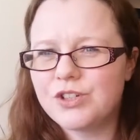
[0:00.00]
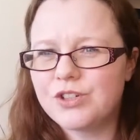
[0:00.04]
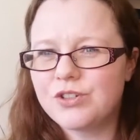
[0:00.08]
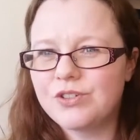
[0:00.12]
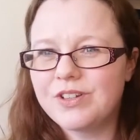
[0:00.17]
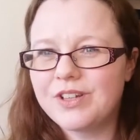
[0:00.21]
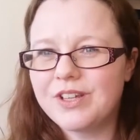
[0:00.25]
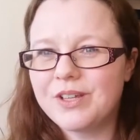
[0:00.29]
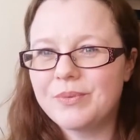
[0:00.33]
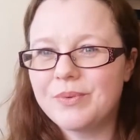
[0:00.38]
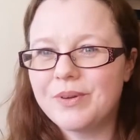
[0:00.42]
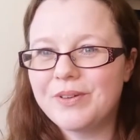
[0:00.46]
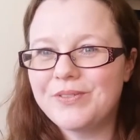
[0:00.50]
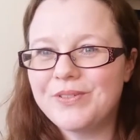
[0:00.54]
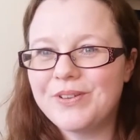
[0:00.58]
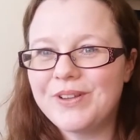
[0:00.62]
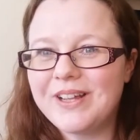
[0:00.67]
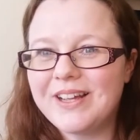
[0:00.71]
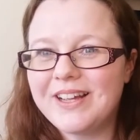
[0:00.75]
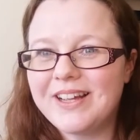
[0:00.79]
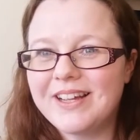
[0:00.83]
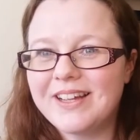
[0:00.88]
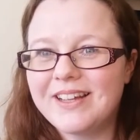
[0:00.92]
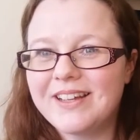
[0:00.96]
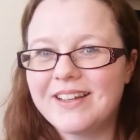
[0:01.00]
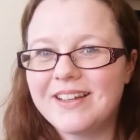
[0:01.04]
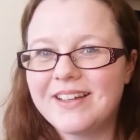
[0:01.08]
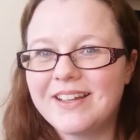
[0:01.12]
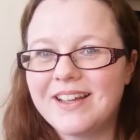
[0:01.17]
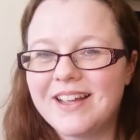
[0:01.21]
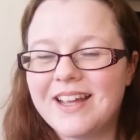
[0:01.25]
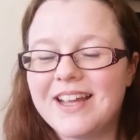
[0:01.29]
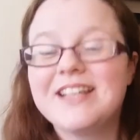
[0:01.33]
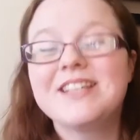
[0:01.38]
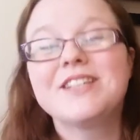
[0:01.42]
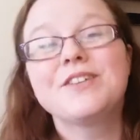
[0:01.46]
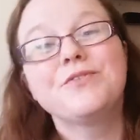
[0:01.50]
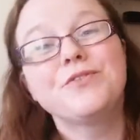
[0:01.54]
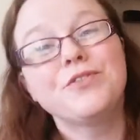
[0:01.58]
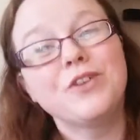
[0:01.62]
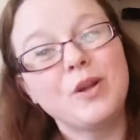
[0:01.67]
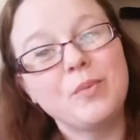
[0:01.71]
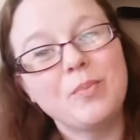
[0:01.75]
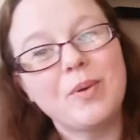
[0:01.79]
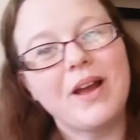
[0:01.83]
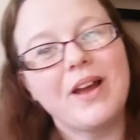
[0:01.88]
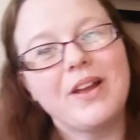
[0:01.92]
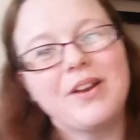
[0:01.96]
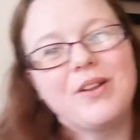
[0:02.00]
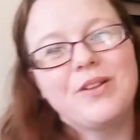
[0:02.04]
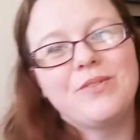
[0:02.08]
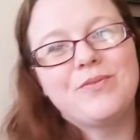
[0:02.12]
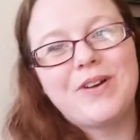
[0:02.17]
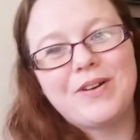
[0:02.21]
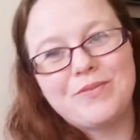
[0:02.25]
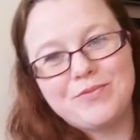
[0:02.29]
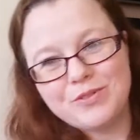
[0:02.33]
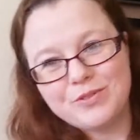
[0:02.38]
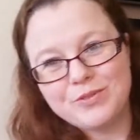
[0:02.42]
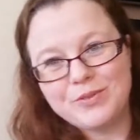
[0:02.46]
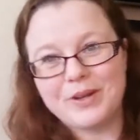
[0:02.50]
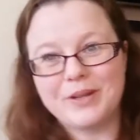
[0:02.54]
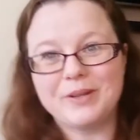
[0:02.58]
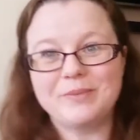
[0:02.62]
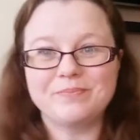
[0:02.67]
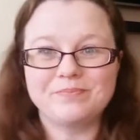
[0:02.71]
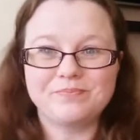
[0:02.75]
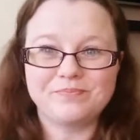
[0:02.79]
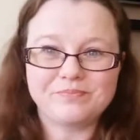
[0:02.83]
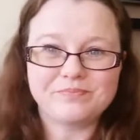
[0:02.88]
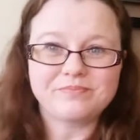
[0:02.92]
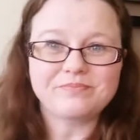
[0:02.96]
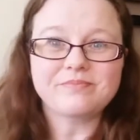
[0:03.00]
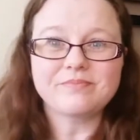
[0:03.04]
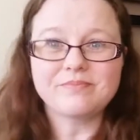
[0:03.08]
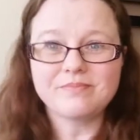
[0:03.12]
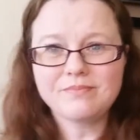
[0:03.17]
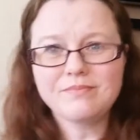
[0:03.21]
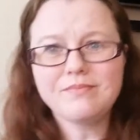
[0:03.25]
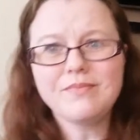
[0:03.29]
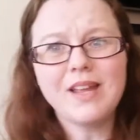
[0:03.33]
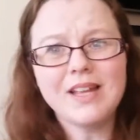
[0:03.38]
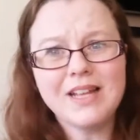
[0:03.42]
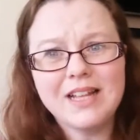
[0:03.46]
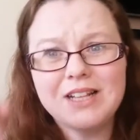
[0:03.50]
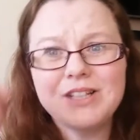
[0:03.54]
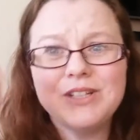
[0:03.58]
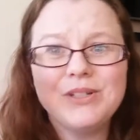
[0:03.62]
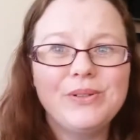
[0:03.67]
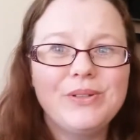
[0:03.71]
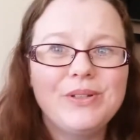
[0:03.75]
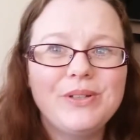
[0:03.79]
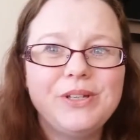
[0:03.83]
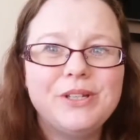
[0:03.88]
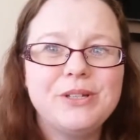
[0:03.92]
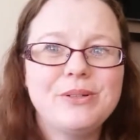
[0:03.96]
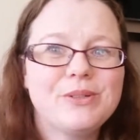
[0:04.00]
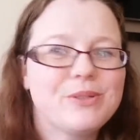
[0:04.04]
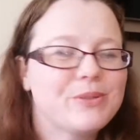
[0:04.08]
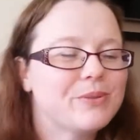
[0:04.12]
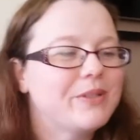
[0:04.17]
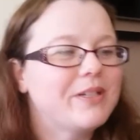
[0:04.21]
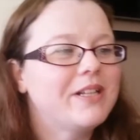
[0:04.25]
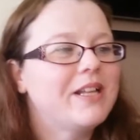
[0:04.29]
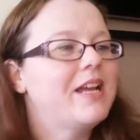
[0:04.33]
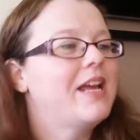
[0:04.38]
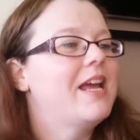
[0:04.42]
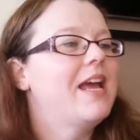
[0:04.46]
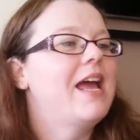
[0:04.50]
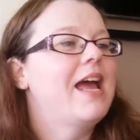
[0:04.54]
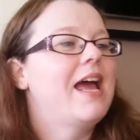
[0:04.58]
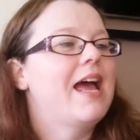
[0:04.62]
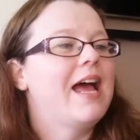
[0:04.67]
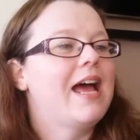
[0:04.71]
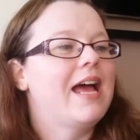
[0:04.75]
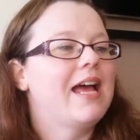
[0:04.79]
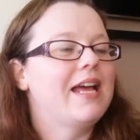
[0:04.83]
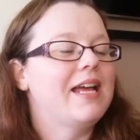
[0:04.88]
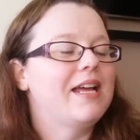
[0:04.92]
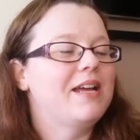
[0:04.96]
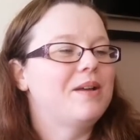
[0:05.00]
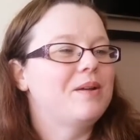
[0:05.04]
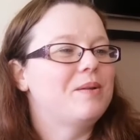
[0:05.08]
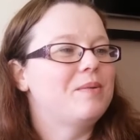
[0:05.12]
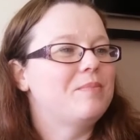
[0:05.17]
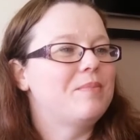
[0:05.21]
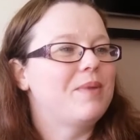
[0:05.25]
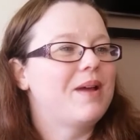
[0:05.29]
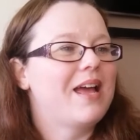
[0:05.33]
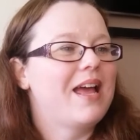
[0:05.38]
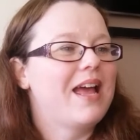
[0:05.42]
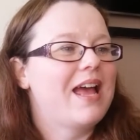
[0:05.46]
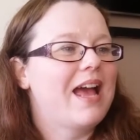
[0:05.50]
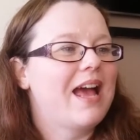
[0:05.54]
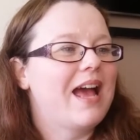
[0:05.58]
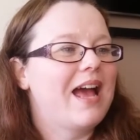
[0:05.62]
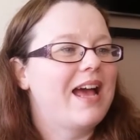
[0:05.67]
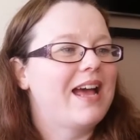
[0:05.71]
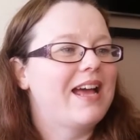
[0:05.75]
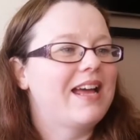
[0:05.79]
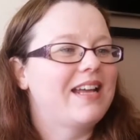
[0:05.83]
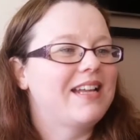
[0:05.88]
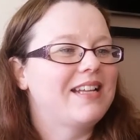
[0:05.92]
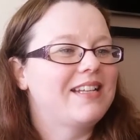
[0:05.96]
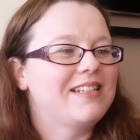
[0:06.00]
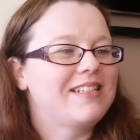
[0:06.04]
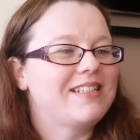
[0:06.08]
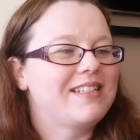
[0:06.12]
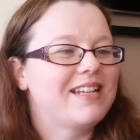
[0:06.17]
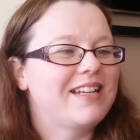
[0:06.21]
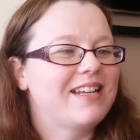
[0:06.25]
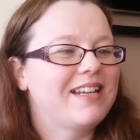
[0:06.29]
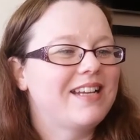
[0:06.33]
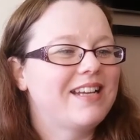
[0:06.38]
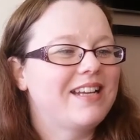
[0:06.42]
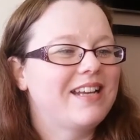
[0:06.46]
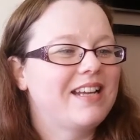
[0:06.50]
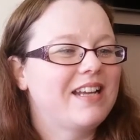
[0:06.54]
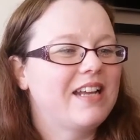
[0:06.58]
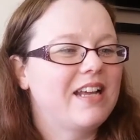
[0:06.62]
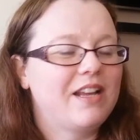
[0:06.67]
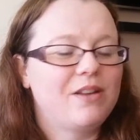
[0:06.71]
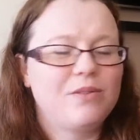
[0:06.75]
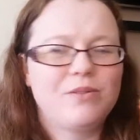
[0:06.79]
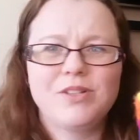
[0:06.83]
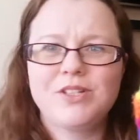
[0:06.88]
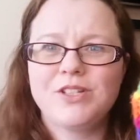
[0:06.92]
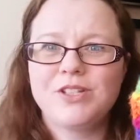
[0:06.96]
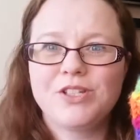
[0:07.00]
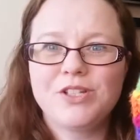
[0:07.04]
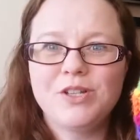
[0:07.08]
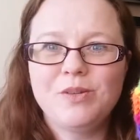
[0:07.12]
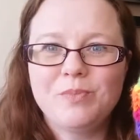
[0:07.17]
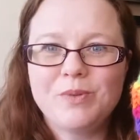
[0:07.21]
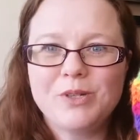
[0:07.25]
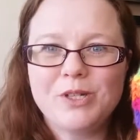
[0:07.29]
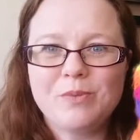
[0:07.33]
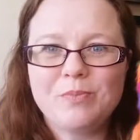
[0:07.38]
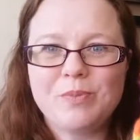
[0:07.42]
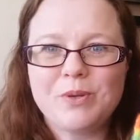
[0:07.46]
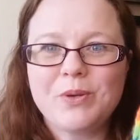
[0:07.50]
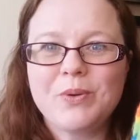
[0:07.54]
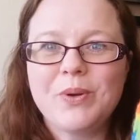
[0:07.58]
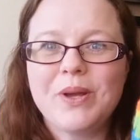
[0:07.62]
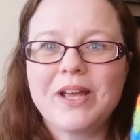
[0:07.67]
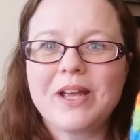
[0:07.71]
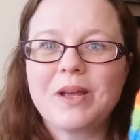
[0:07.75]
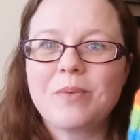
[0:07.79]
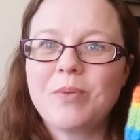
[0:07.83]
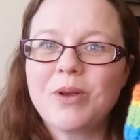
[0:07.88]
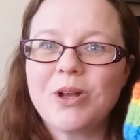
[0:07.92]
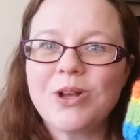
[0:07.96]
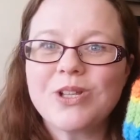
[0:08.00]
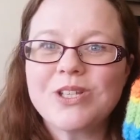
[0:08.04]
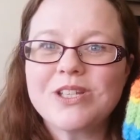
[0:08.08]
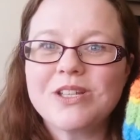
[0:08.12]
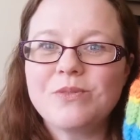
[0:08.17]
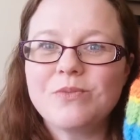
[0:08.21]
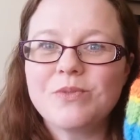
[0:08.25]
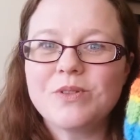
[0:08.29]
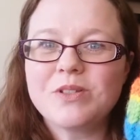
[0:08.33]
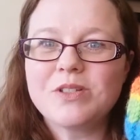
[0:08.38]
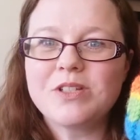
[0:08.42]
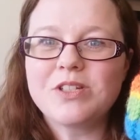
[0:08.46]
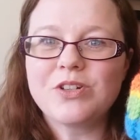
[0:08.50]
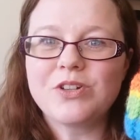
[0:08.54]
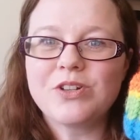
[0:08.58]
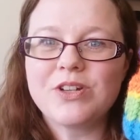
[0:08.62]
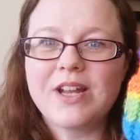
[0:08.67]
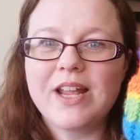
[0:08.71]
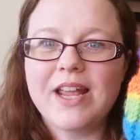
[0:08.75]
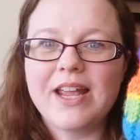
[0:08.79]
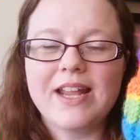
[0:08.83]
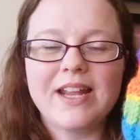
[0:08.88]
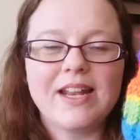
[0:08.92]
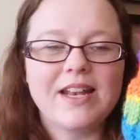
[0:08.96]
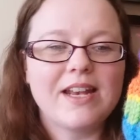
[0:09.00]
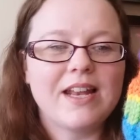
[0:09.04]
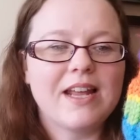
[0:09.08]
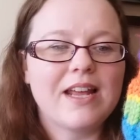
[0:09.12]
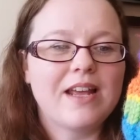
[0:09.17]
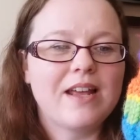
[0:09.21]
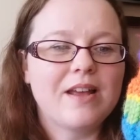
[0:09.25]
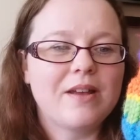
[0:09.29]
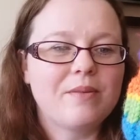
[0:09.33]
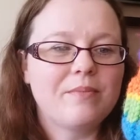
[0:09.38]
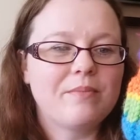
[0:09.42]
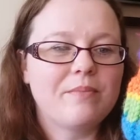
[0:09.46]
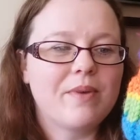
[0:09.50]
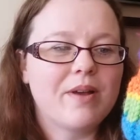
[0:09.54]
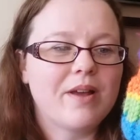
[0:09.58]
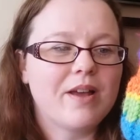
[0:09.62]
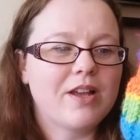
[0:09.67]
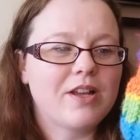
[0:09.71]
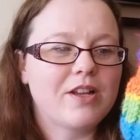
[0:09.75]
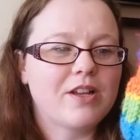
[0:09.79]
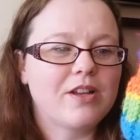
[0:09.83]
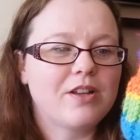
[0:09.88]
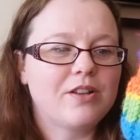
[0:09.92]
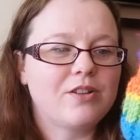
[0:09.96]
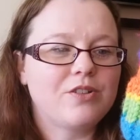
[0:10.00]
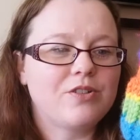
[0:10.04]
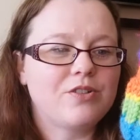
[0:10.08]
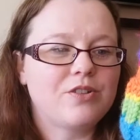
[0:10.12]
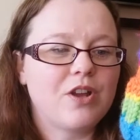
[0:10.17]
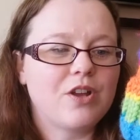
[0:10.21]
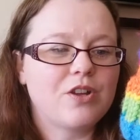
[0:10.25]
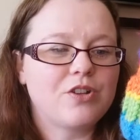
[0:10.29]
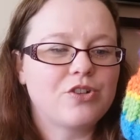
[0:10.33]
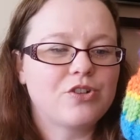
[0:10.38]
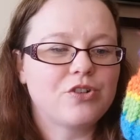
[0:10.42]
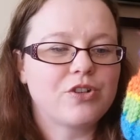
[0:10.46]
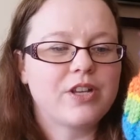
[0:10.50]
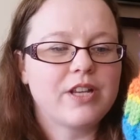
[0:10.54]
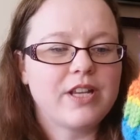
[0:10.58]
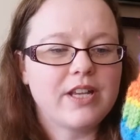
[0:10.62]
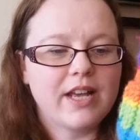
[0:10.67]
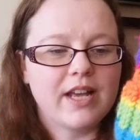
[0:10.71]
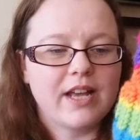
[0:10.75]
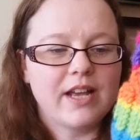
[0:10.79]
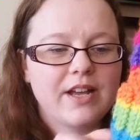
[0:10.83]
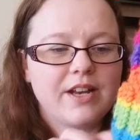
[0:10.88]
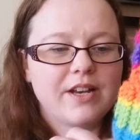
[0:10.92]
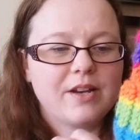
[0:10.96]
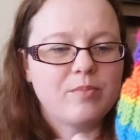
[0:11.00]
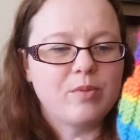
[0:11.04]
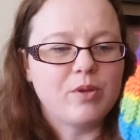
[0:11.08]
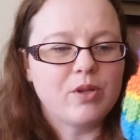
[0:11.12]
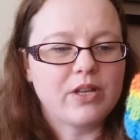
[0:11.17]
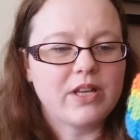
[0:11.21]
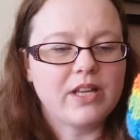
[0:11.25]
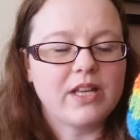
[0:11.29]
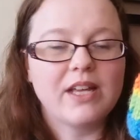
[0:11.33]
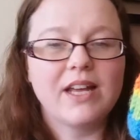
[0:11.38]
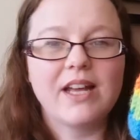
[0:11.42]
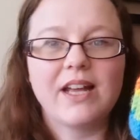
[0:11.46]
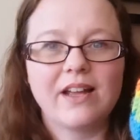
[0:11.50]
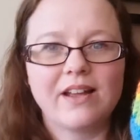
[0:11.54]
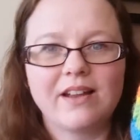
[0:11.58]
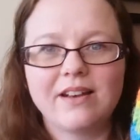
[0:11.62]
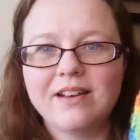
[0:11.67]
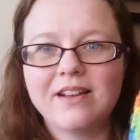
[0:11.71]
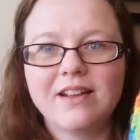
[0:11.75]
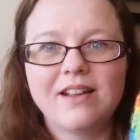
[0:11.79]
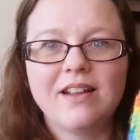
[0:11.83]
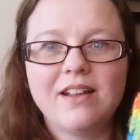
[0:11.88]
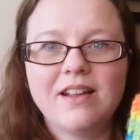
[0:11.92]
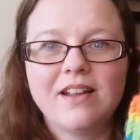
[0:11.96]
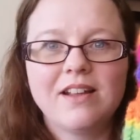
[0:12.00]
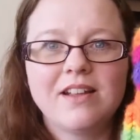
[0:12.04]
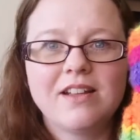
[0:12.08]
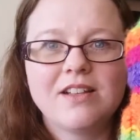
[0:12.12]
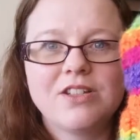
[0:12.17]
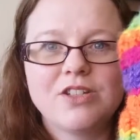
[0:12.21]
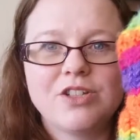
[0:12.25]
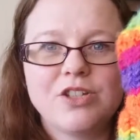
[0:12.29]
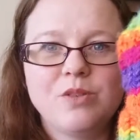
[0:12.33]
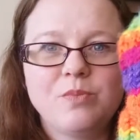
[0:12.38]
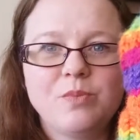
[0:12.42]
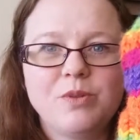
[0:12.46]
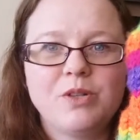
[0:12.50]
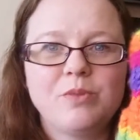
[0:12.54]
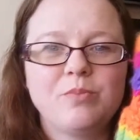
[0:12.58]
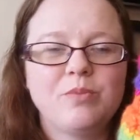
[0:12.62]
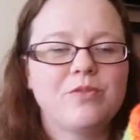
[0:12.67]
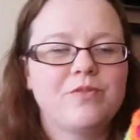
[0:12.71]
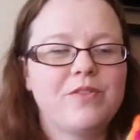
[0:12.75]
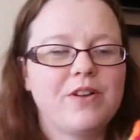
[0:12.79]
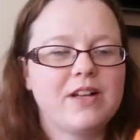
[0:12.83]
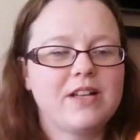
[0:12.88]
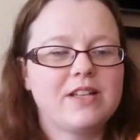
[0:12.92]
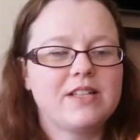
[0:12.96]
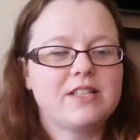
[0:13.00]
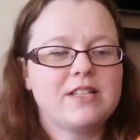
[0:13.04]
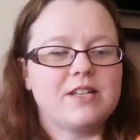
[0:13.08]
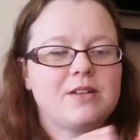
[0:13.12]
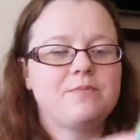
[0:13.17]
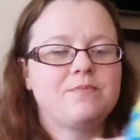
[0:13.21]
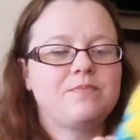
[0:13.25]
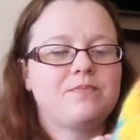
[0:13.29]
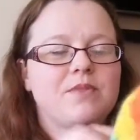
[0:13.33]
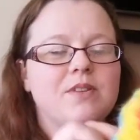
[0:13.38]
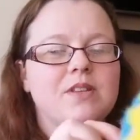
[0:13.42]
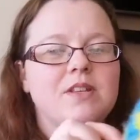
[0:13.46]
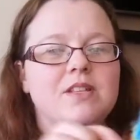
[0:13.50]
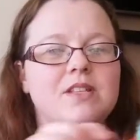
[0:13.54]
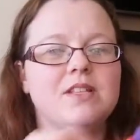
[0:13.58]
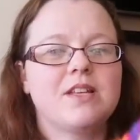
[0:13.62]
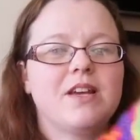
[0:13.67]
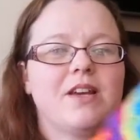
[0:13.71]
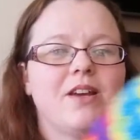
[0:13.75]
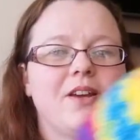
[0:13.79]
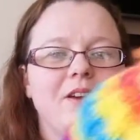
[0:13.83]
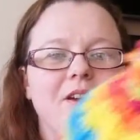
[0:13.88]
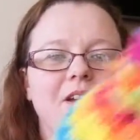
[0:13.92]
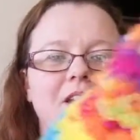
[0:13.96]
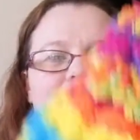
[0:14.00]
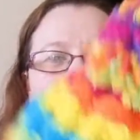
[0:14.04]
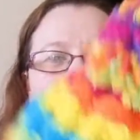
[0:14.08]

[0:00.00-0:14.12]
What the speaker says: the chunky waffle hat. It's a free pattern on Ravelry. I'll do the usual, and it was super duper quick because it was done in a chunky yarn, a bulky yarn, super duper fast. So